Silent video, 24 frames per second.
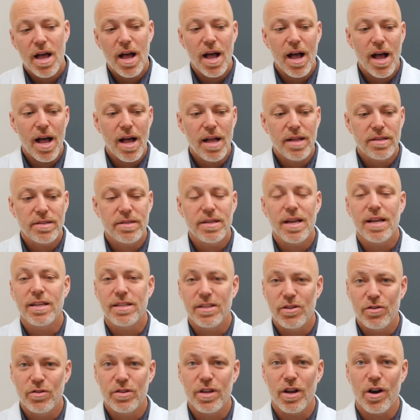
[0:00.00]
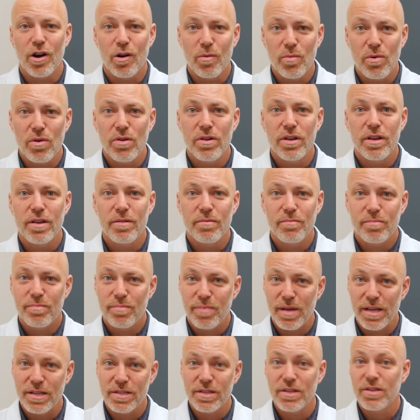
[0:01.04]
It's not too terrible. The
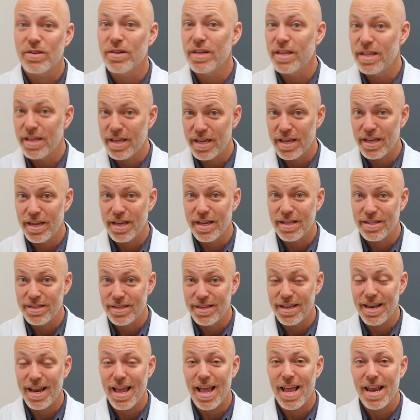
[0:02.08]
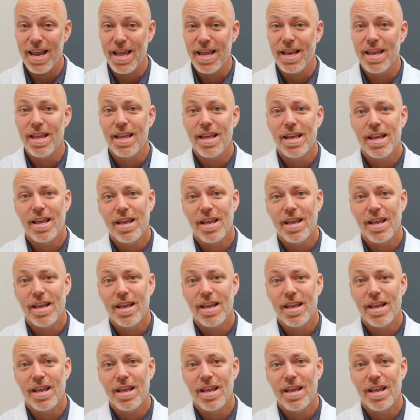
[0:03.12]
kid gets sedated,